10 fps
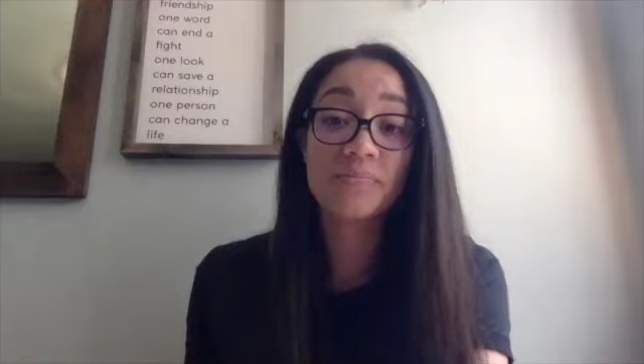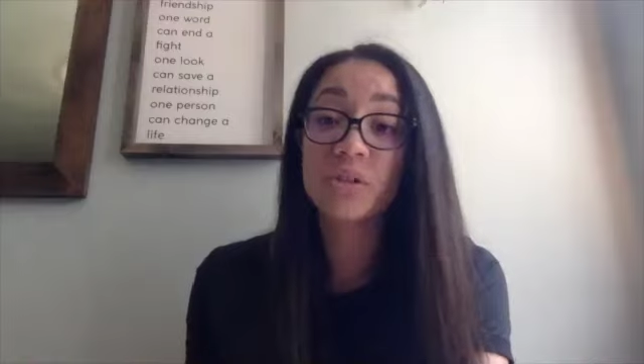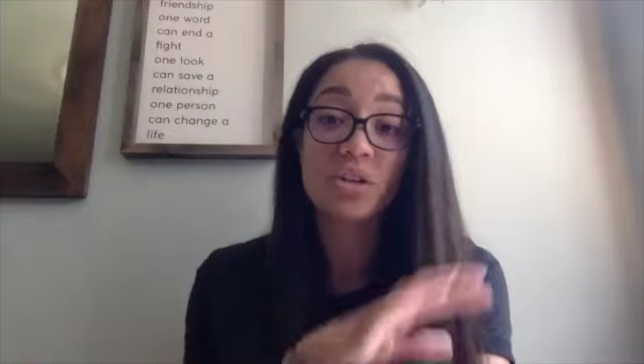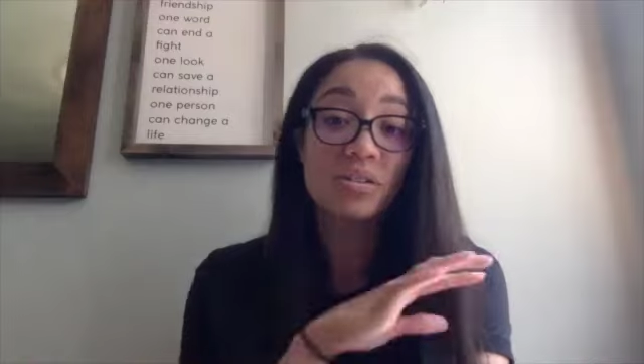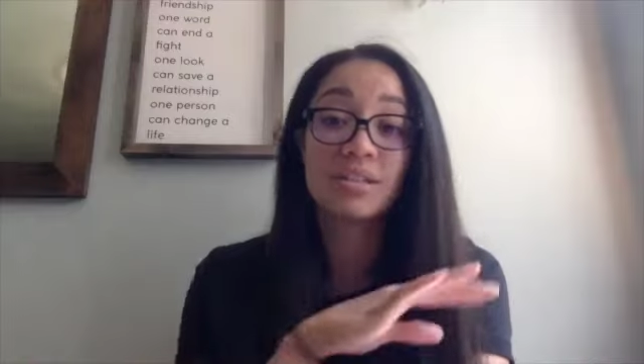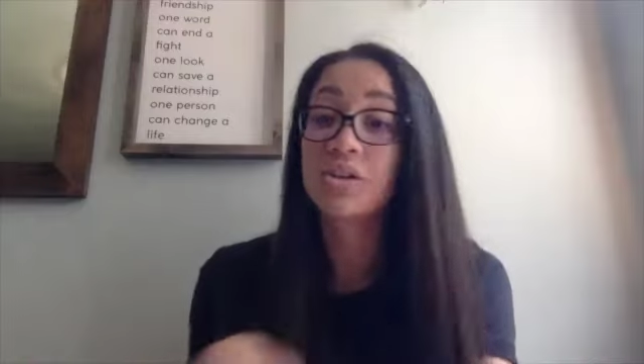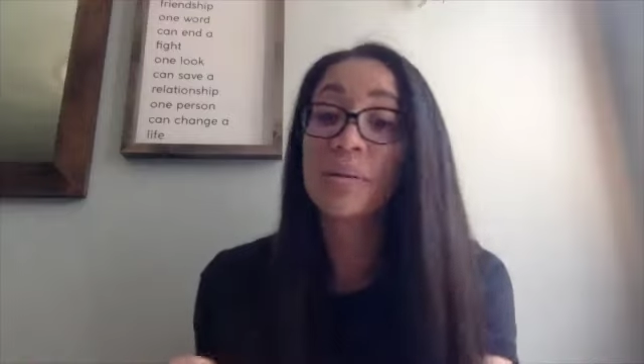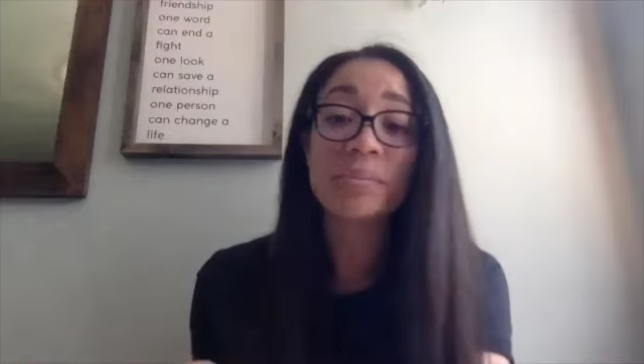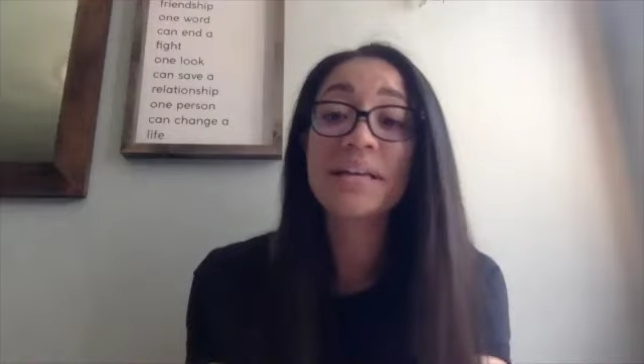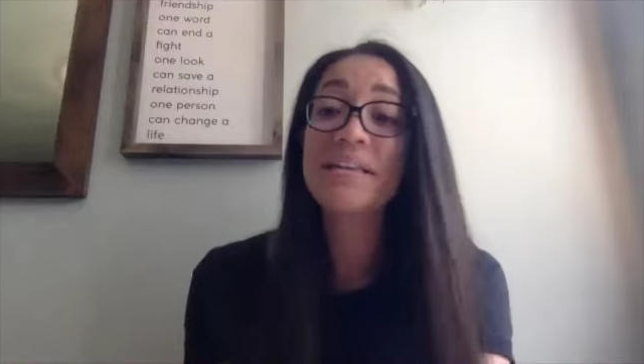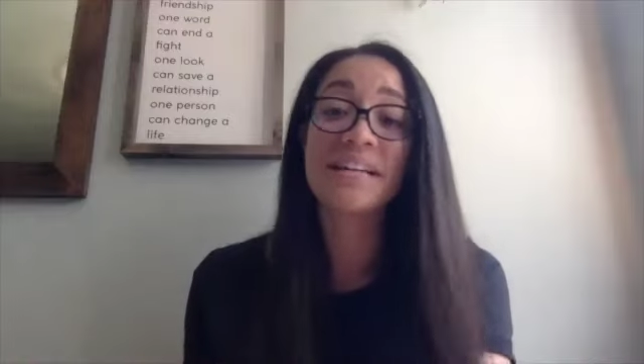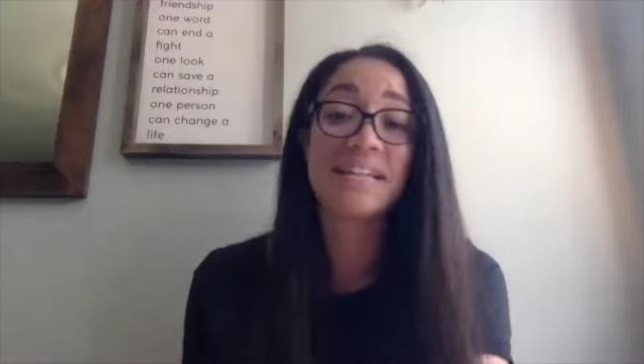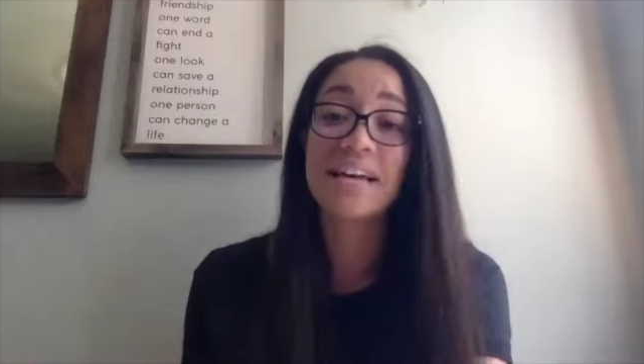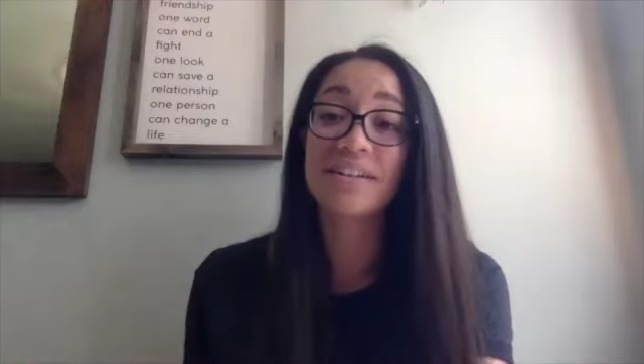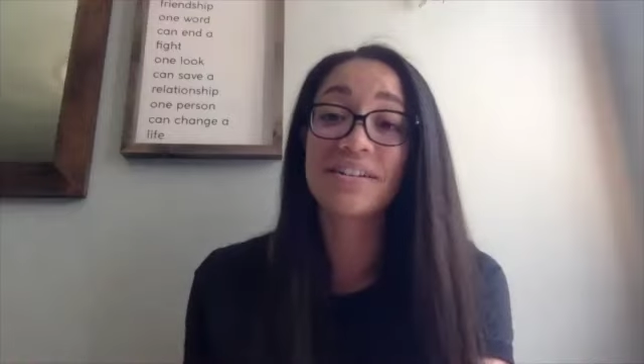You're you're completely
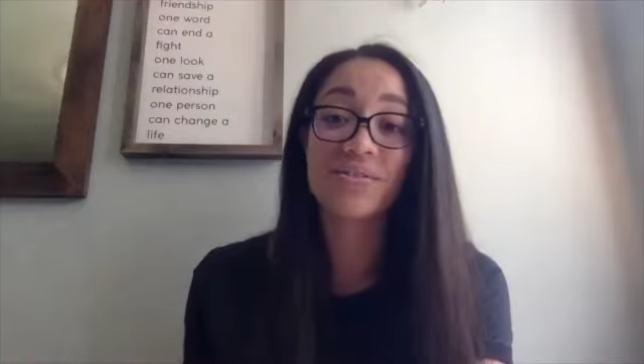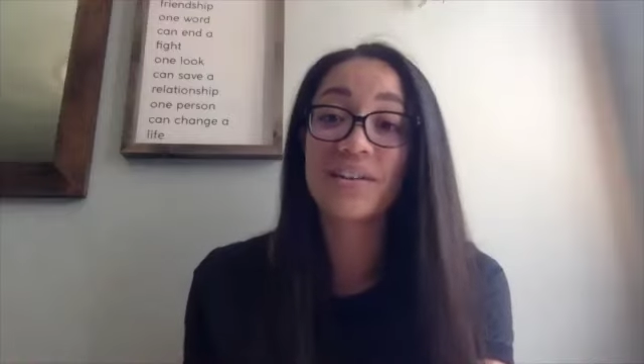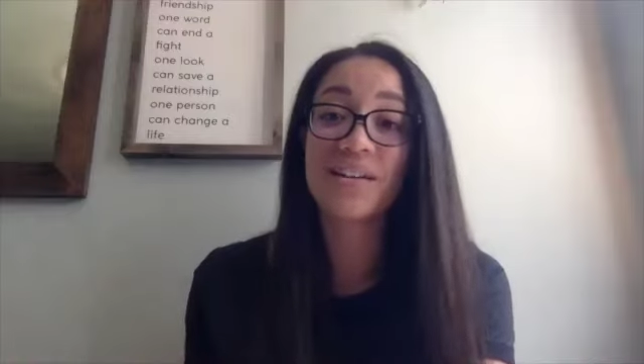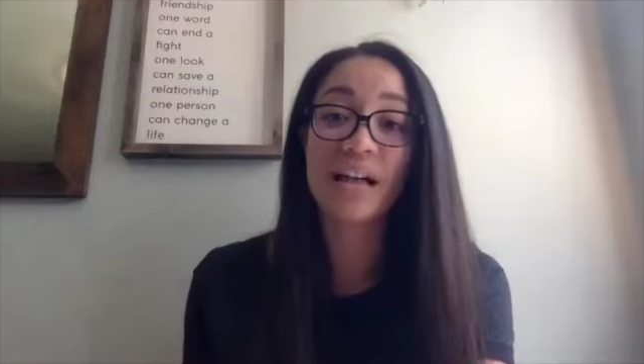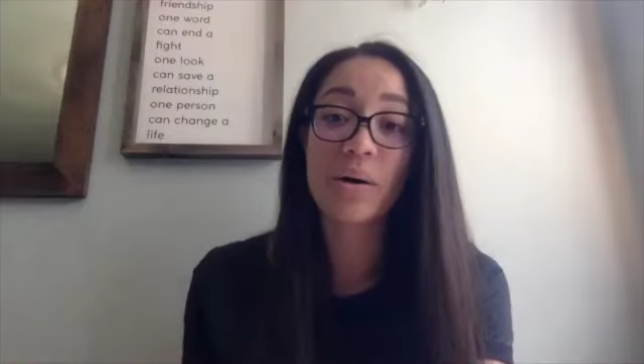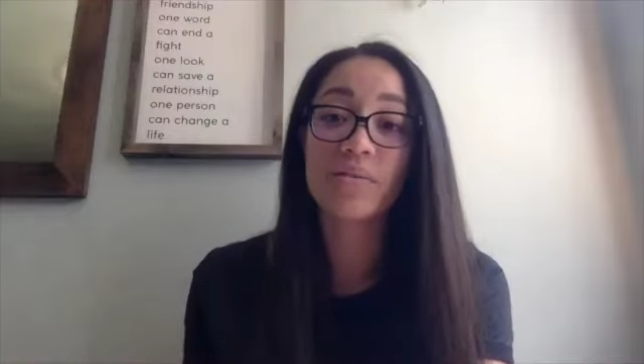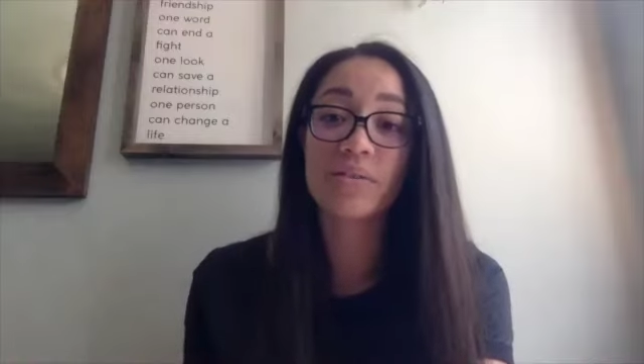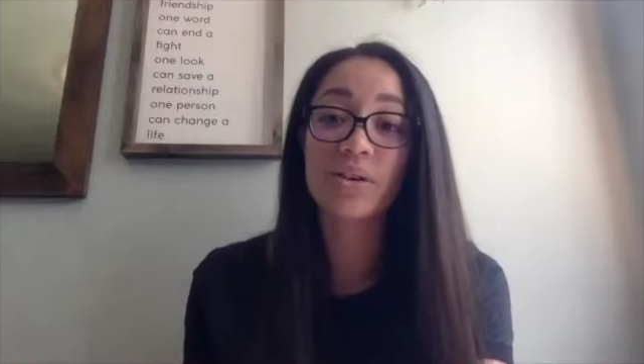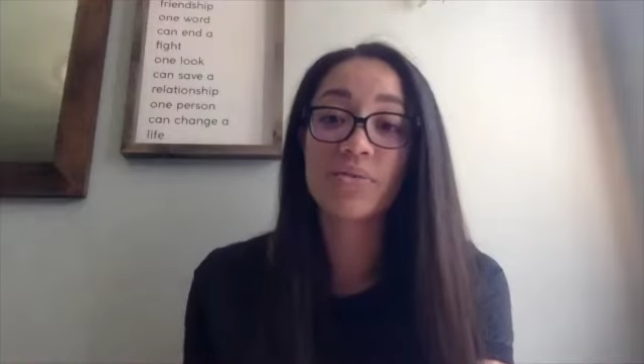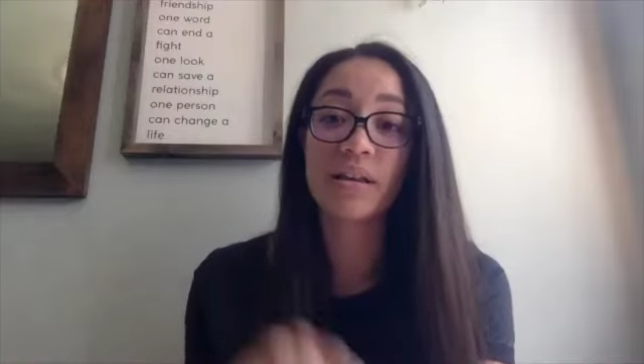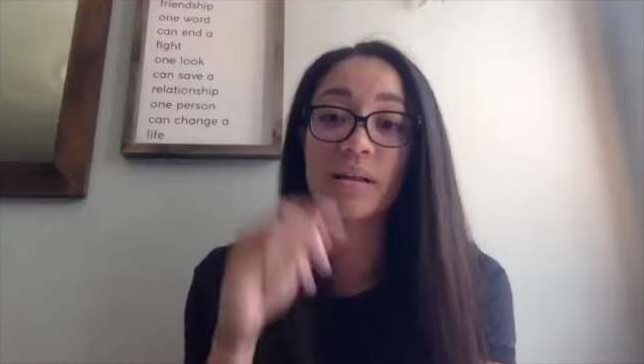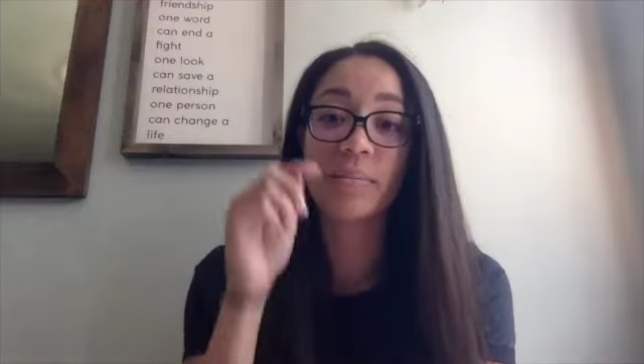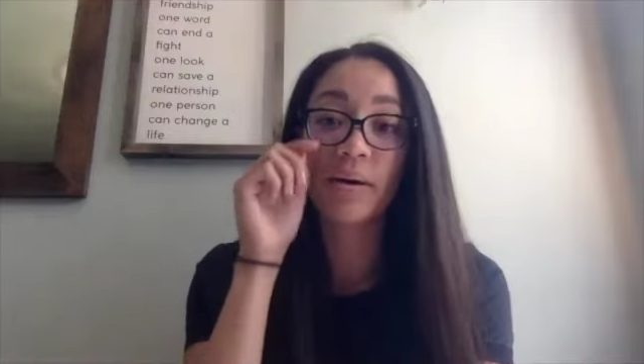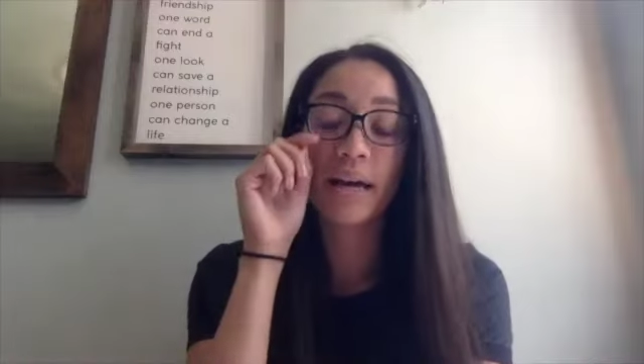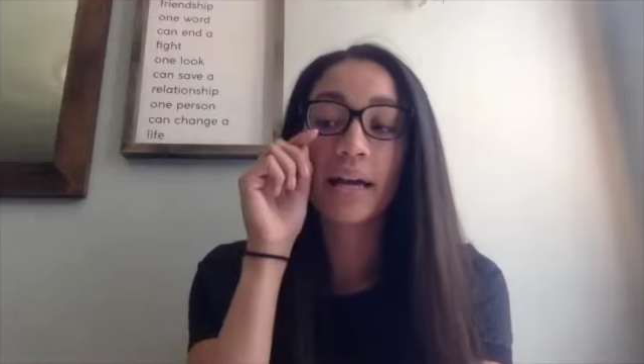entitled to feel however you feel
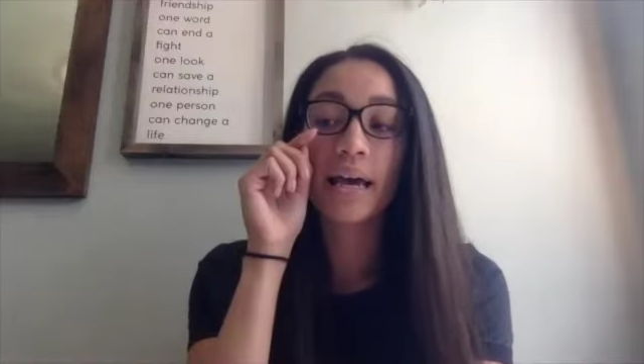about it.